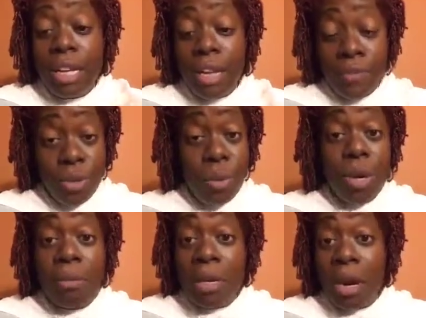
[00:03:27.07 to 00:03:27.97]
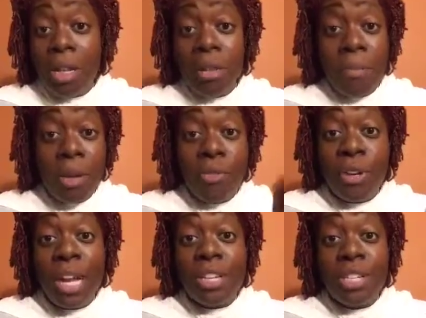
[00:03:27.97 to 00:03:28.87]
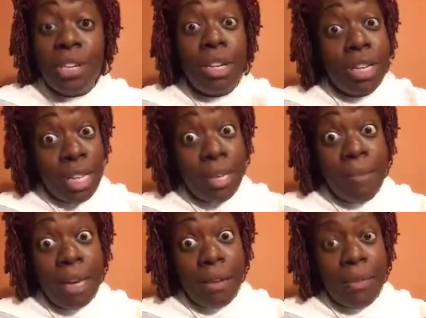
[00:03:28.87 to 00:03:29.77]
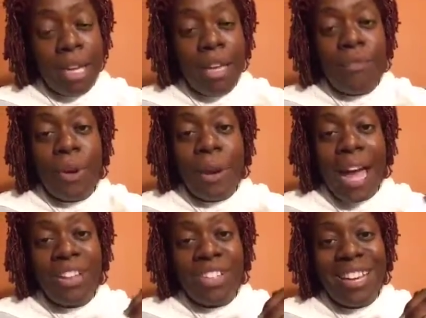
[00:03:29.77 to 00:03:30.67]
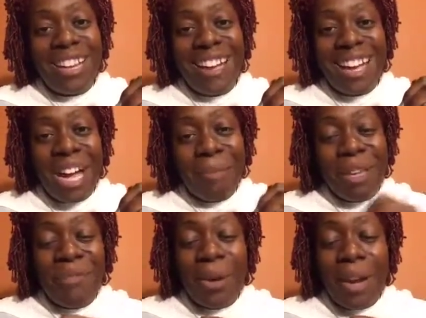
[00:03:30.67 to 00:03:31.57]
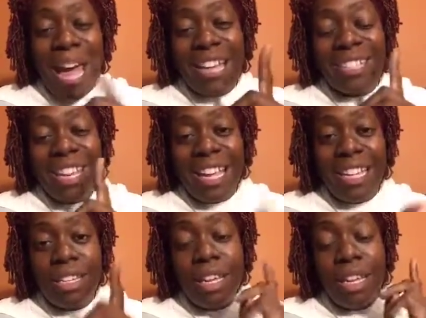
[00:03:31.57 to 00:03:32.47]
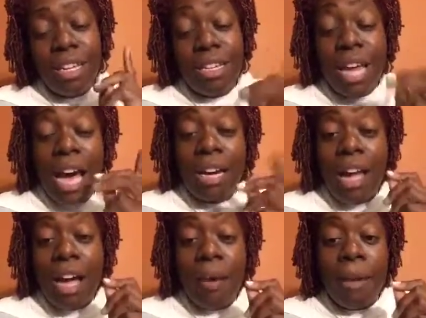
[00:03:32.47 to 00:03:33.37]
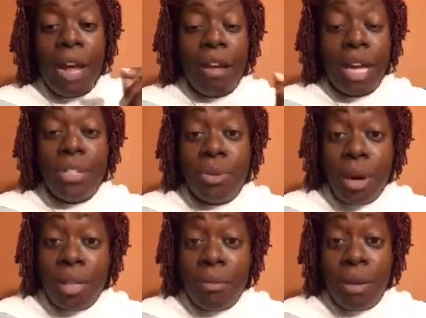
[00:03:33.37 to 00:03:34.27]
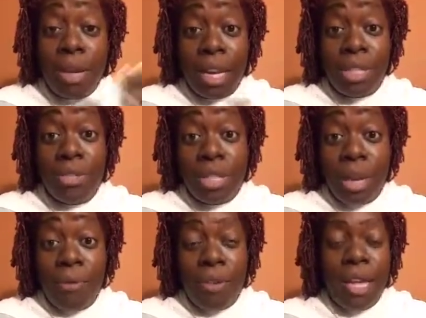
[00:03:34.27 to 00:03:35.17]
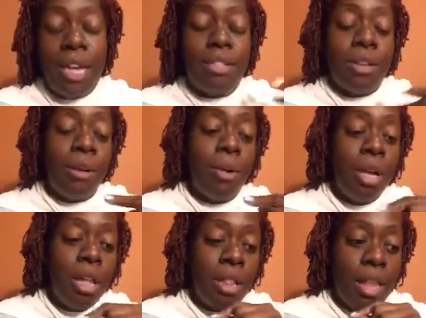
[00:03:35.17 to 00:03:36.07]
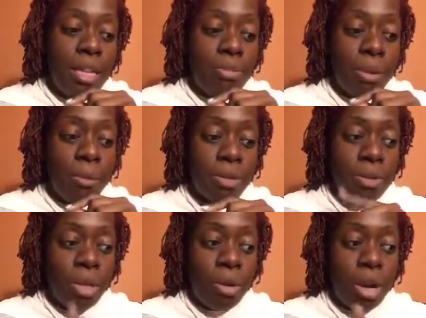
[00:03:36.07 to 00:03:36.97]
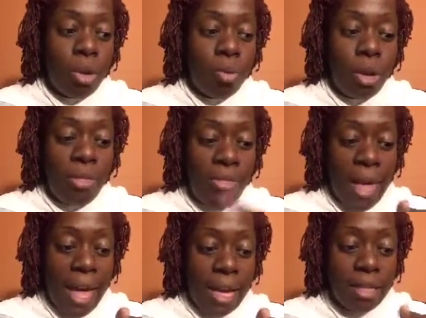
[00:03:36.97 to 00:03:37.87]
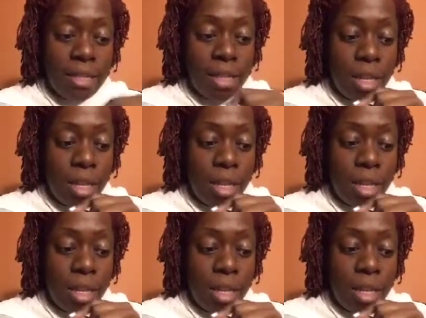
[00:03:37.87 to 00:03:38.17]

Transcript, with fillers: If you want to be on the bill for next year, you need to email me, info at ashsaidit.com, info at ashsaidit.com, and I'll get you on the bill and I'll get you set up for that. So that is pretty much what's going on with that.